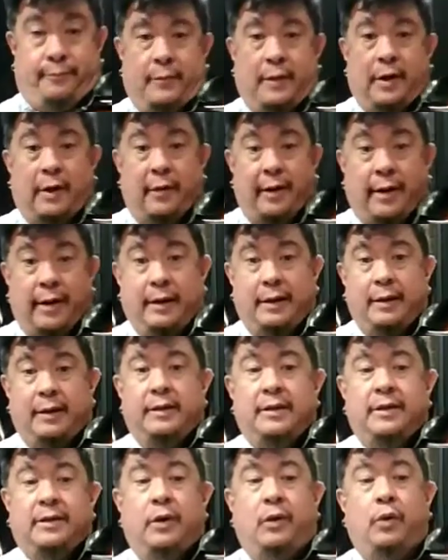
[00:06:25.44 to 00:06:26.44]
All right.
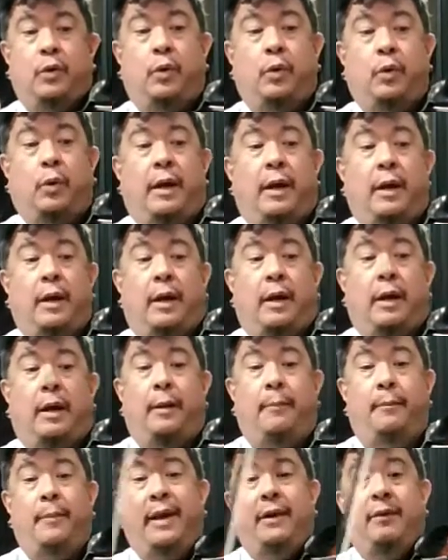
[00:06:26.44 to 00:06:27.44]
So
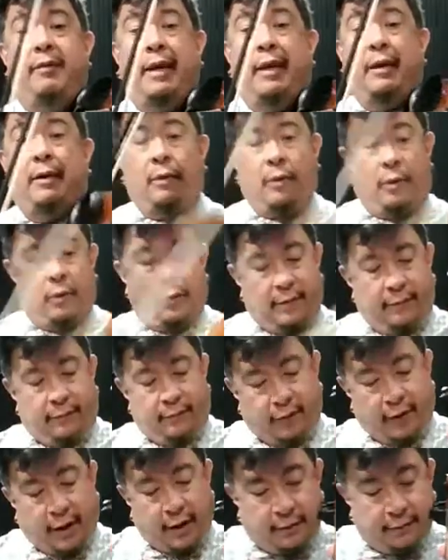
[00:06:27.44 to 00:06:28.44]
and then I
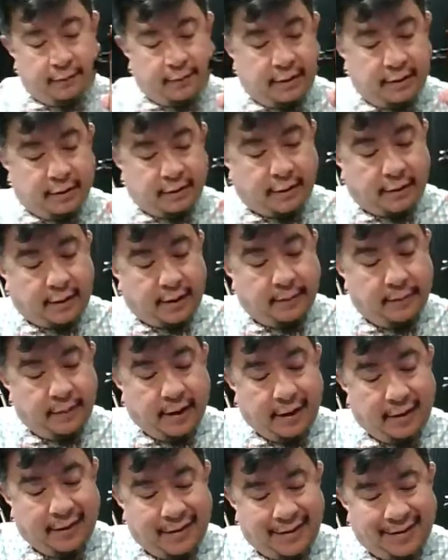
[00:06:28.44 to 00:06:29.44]
forgot. Sorry.
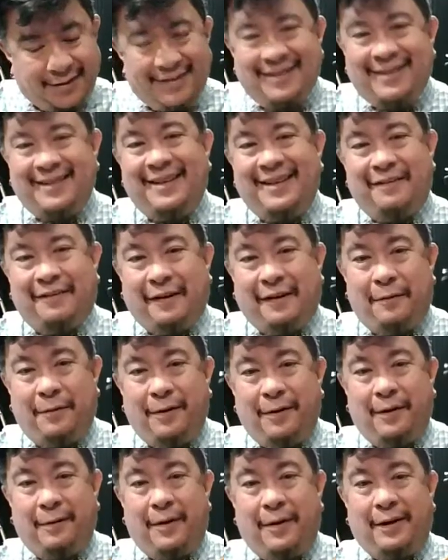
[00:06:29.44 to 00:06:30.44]
And then if I
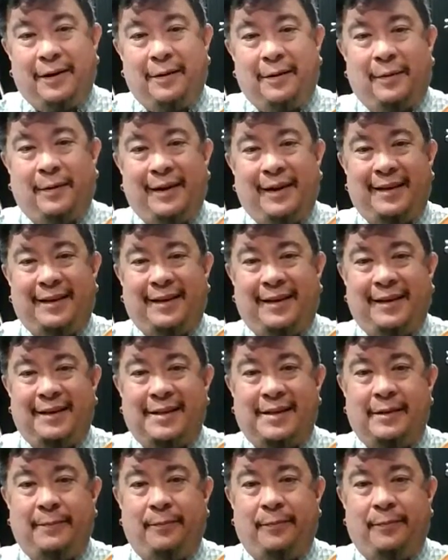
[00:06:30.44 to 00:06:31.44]
really want to complete
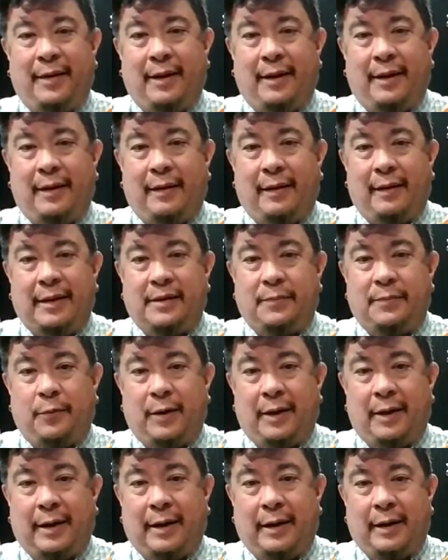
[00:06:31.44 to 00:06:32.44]
this, let's
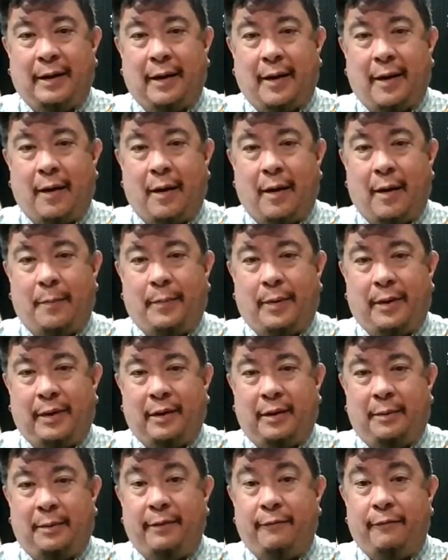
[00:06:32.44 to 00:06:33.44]
bring it up a
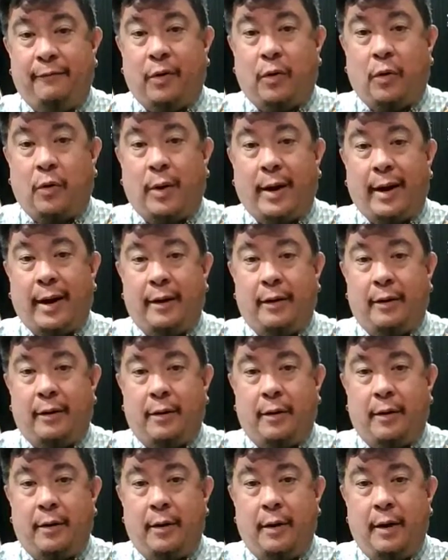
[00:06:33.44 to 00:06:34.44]
little bit for
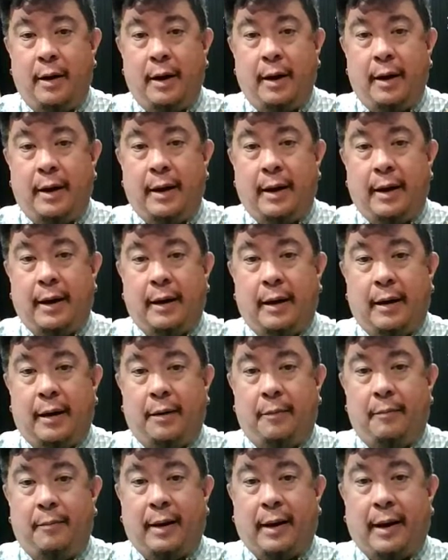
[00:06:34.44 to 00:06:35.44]
quieter
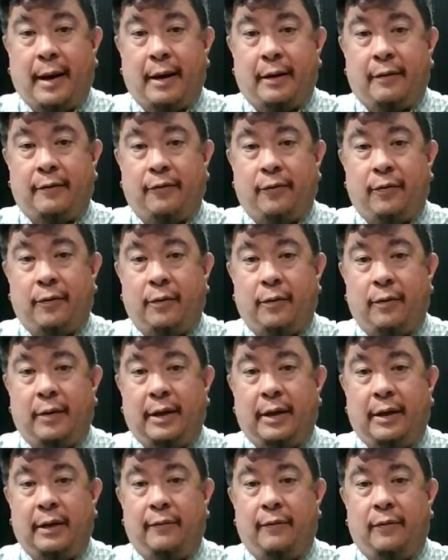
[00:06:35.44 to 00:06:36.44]
and back for
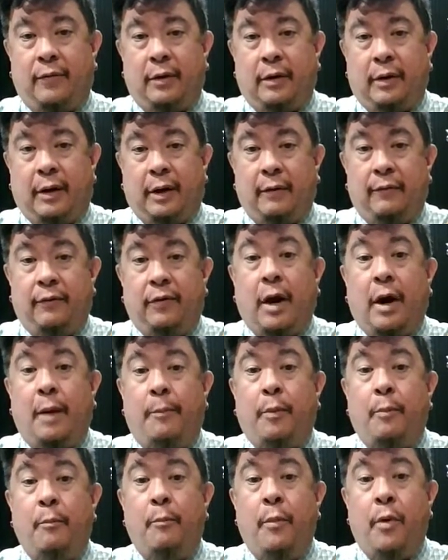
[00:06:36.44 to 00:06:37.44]
even
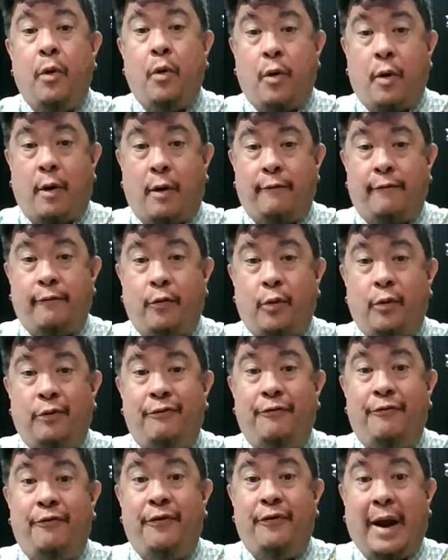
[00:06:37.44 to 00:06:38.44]
up more for
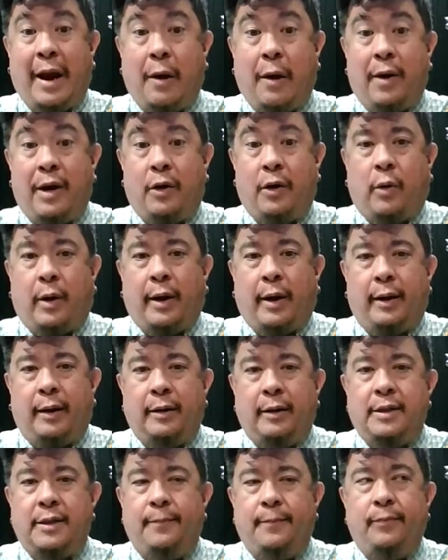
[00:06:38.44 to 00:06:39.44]
very
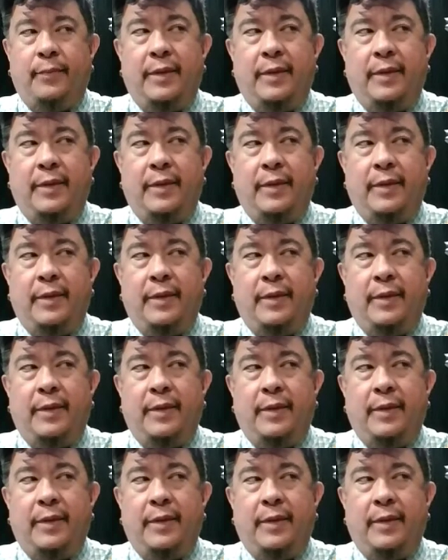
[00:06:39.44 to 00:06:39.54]
quiet.